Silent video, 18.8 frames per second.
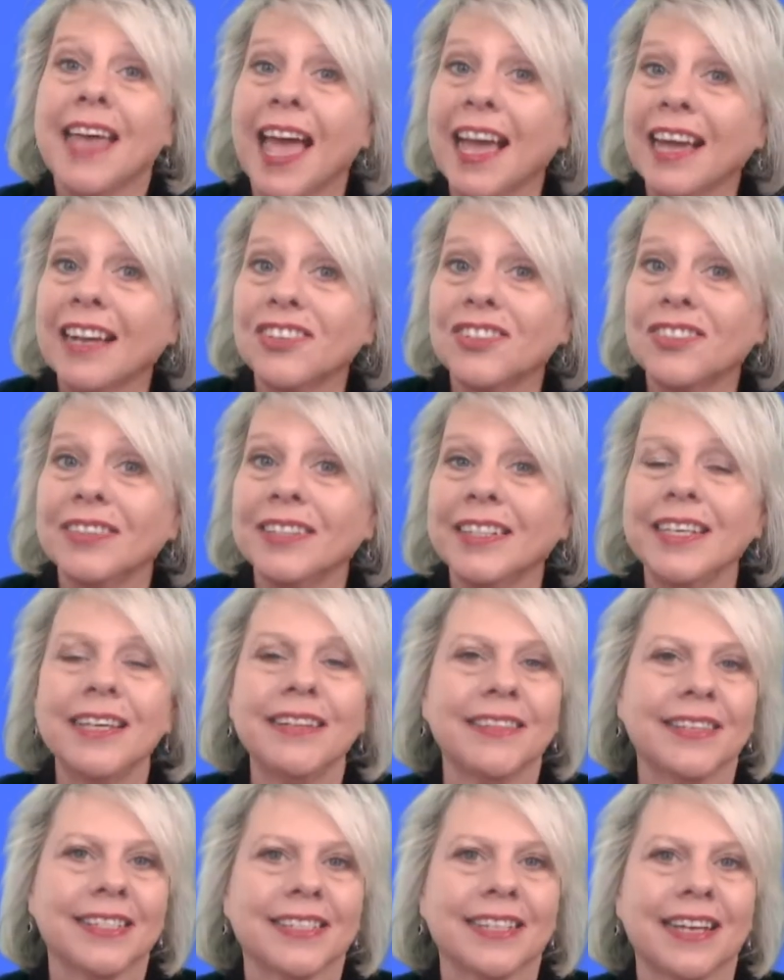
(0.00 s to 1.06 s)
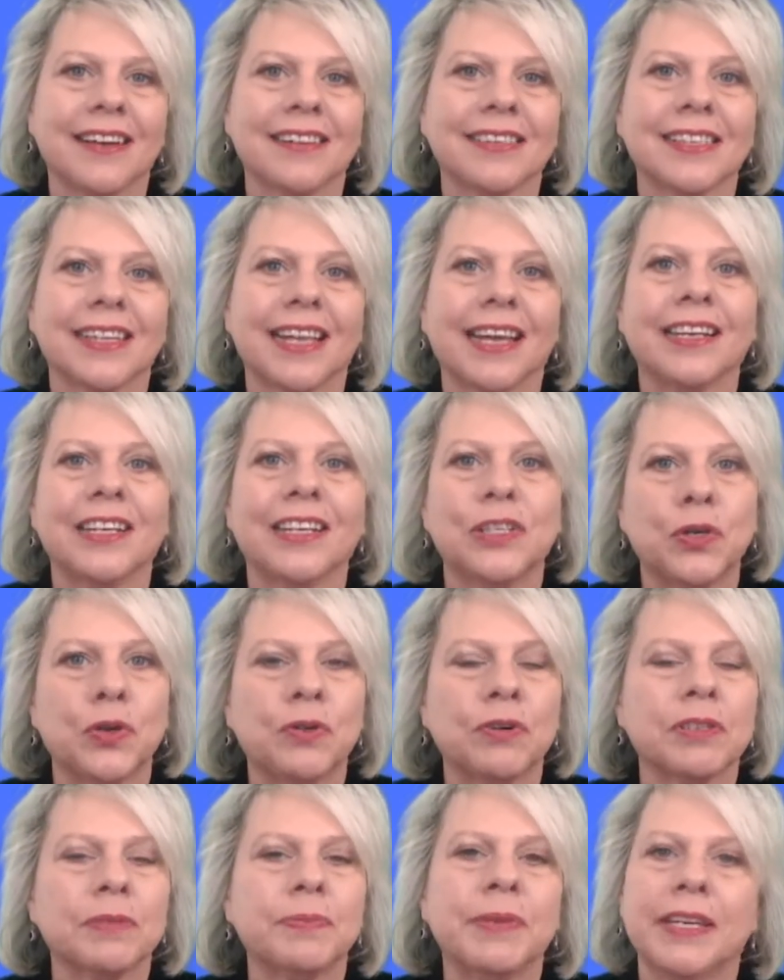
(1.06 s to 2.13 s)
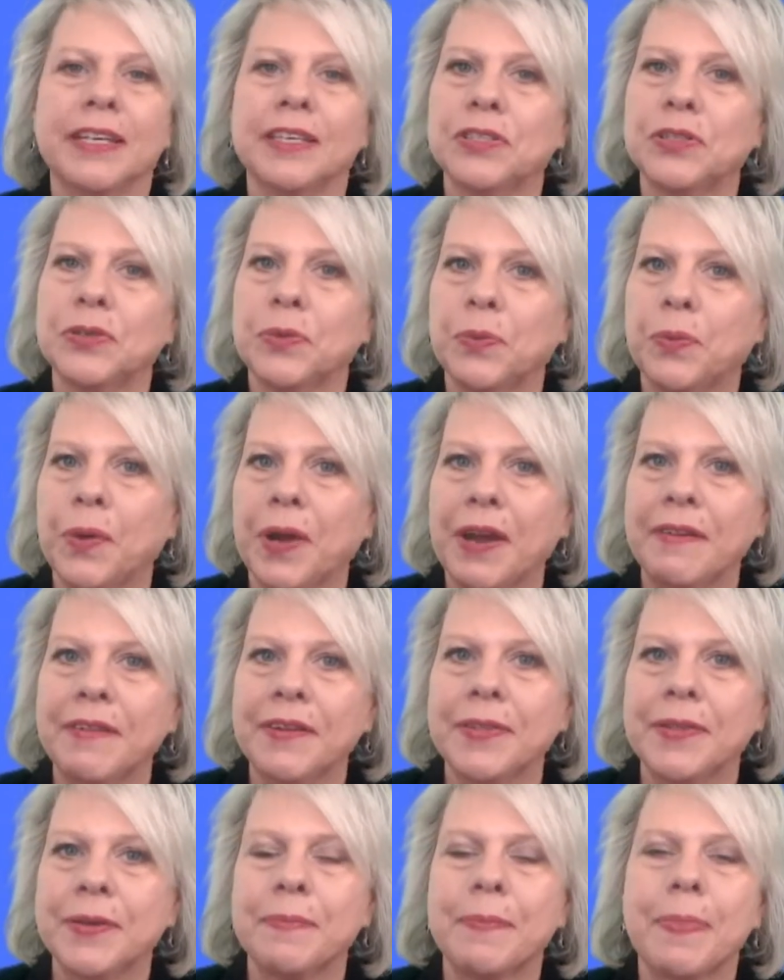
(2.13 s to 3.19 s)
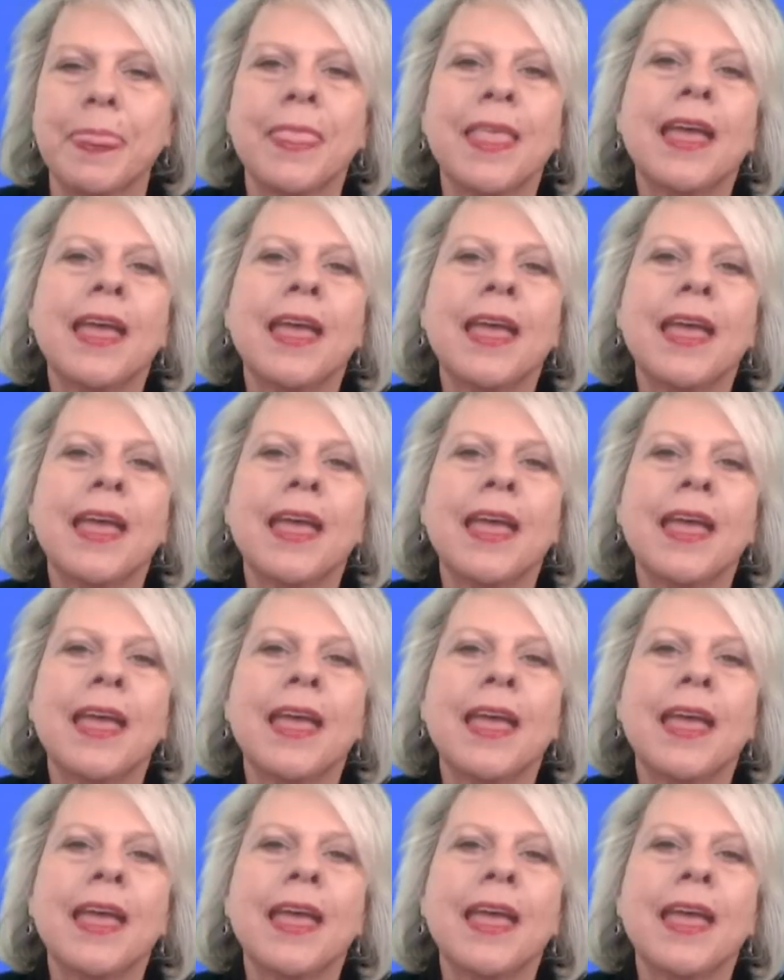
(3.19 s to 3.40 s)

Actually, the sales lady talked me into wearing them.